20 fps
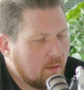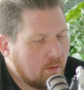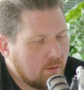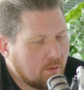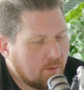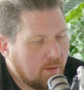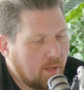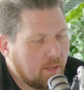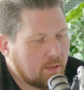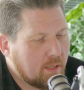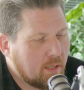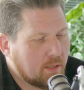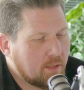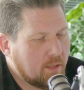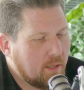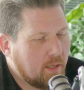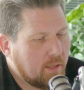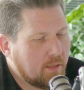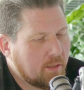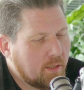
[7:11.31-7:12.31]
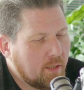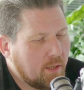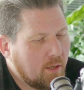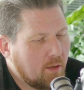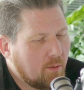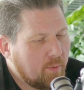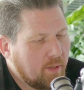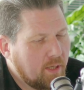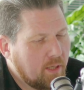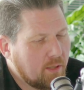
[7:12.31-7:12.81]
So that's actually nice to
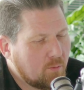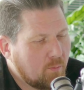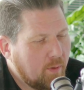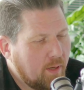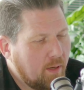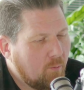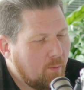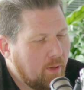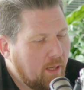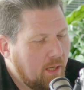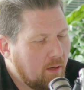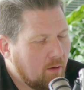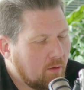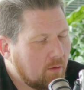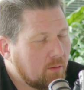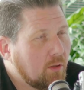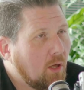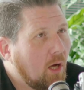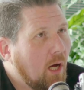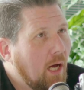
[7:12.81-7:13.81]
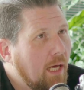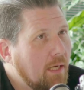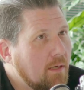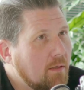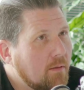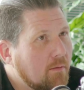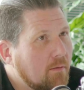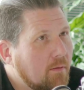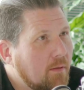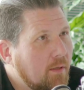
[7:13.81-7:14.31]
hear, because we hear a lot,
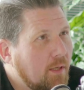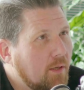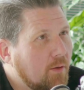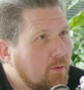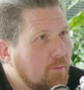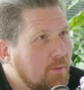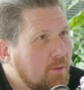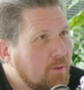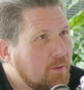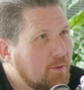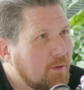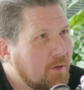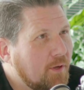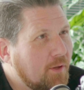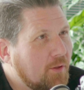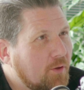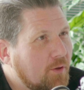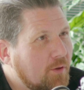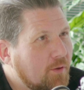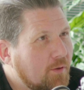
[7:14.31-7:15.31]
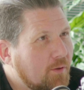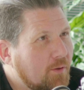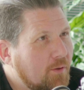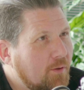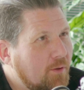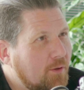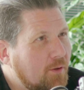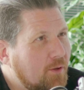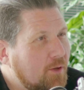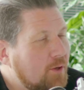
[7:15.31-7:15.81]
if you turn on the
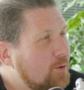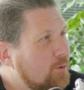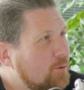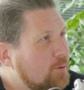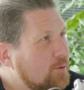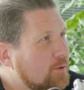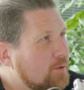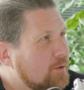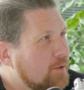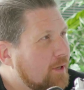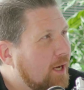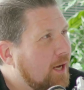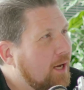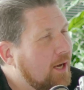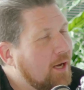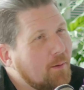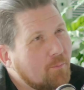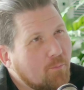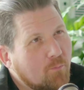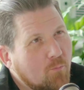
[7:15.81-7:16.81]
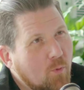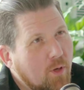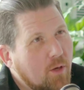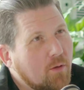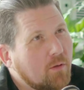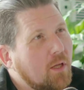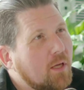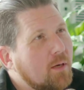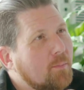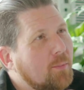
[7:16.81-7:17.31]
news, we hear
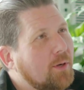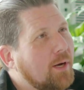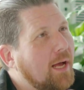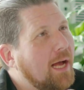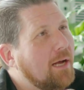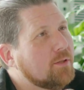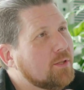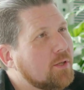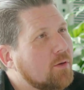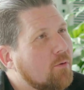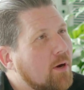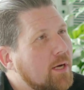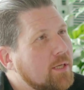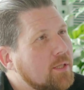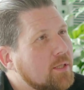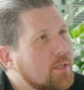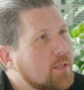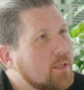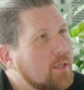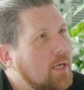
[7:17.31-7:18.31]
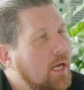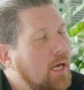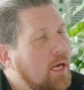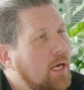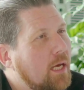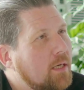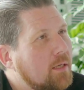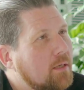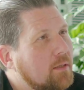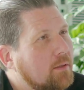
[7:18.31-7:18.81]
a lot about a housing crisis.
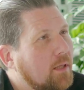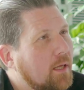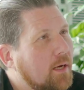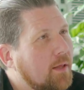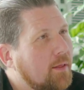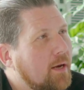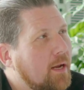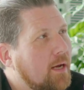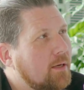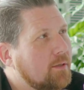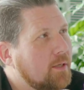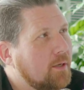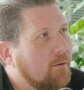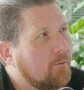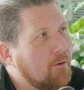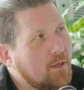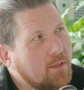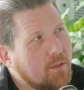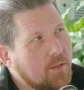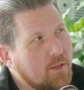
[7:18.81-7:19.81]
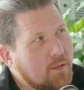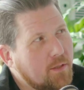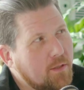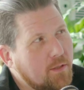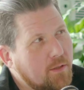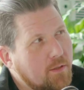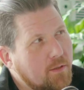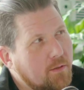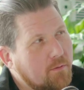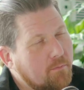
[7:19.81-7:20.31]
And a lot of that housing crisis
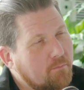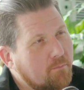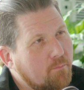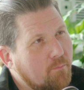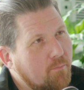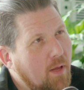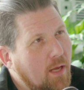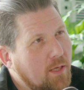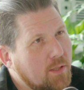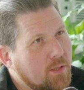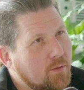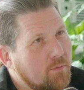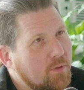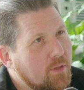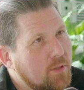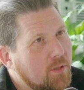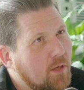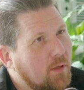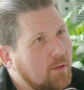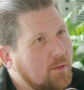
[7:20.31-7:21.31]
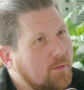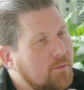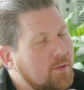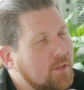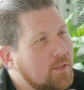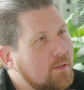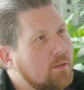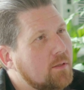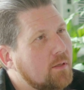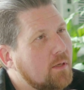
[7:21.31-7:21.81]
is as a result of
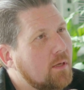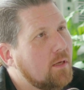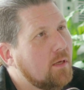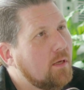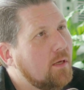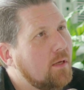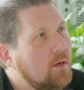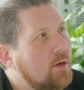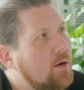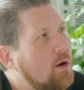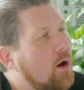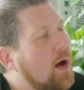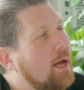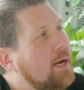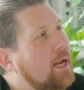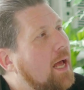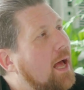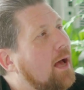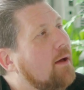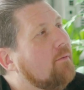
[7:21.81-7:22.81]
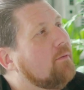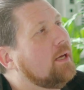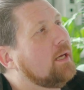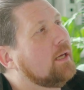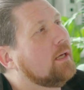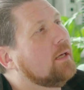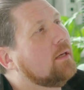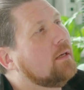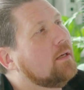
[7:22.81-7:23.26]
just not having